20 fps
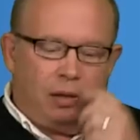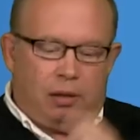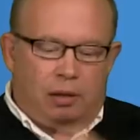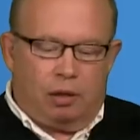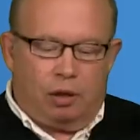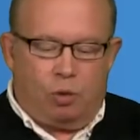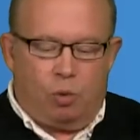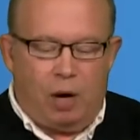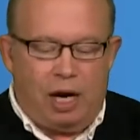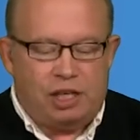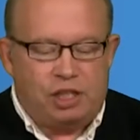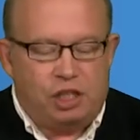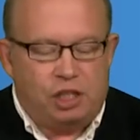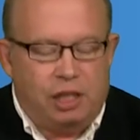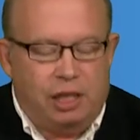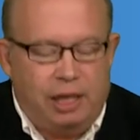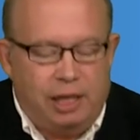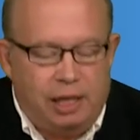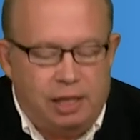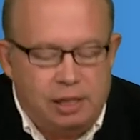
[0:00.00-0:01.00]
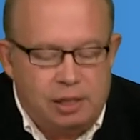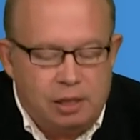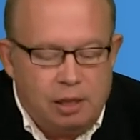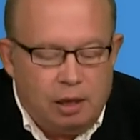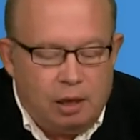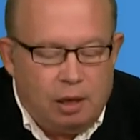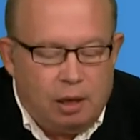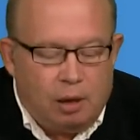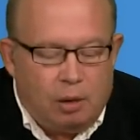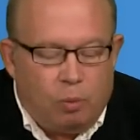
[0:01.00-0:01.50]
The question is,
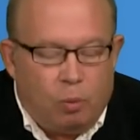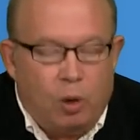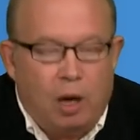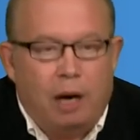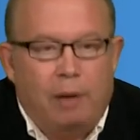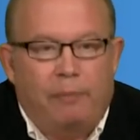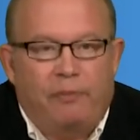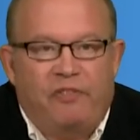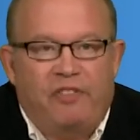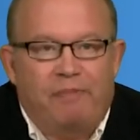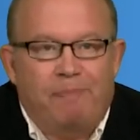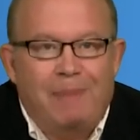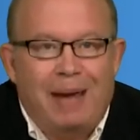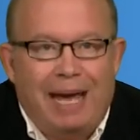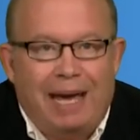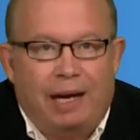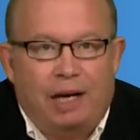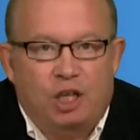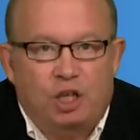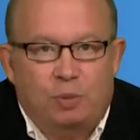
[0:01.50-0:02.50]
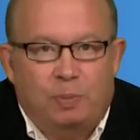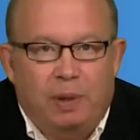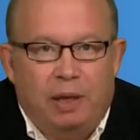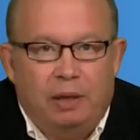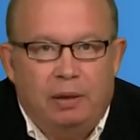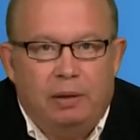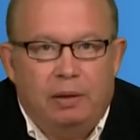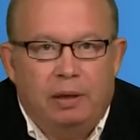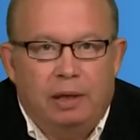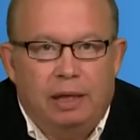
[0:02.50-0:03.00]
what if
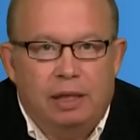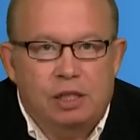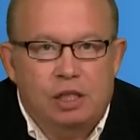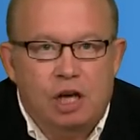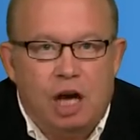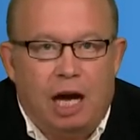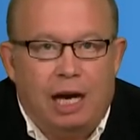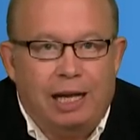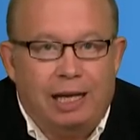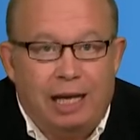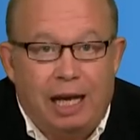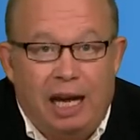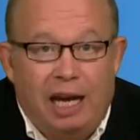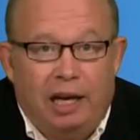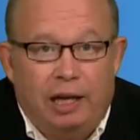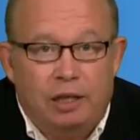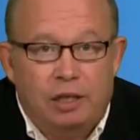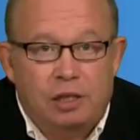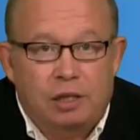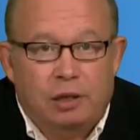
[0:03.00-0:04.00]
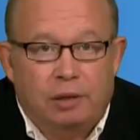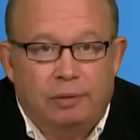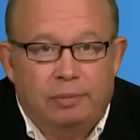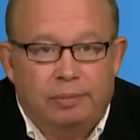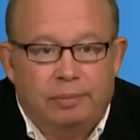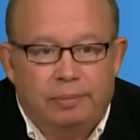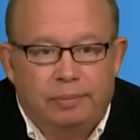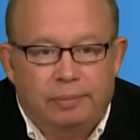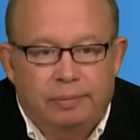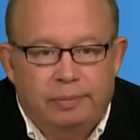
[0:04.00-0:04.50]
management is not engaged?
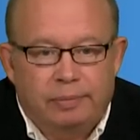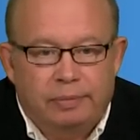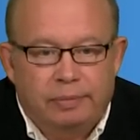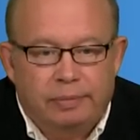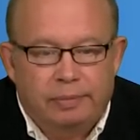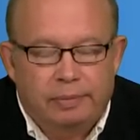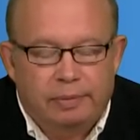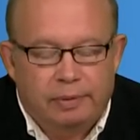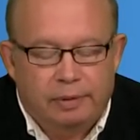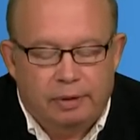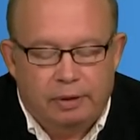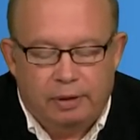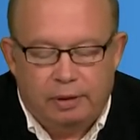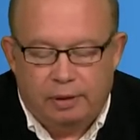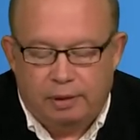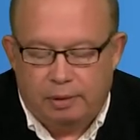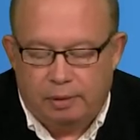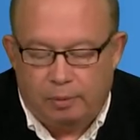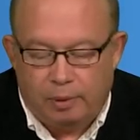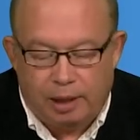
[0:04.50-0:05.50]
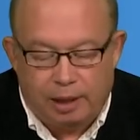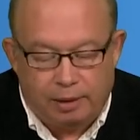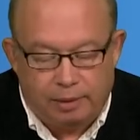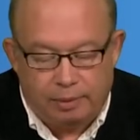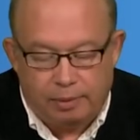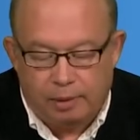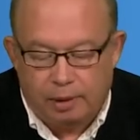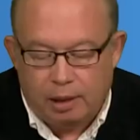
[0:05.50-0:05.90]
Well,